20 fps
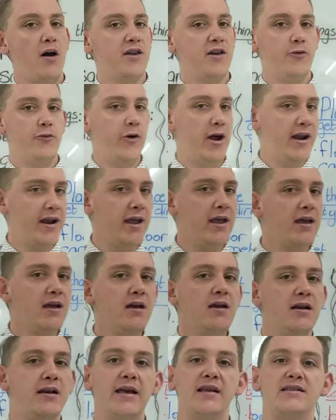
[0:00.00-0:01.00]
are you
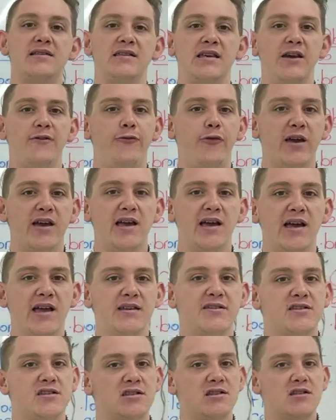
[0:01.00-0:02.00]
ready? Let's see if we can
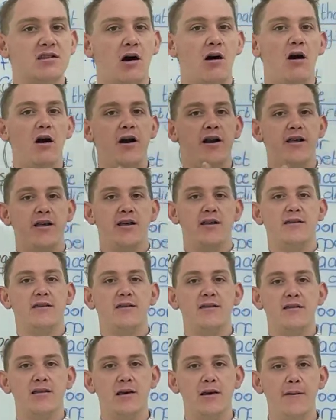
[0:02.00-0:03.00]
get
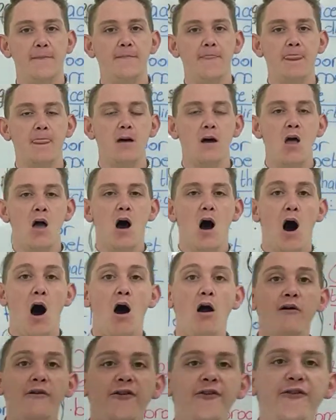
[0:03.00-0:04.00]
started.
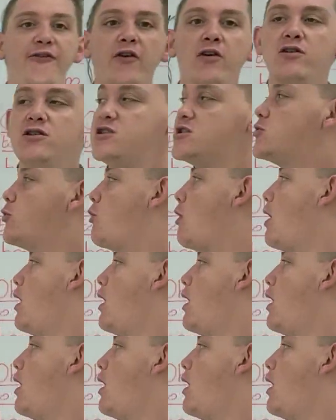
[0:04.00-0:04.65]
Our first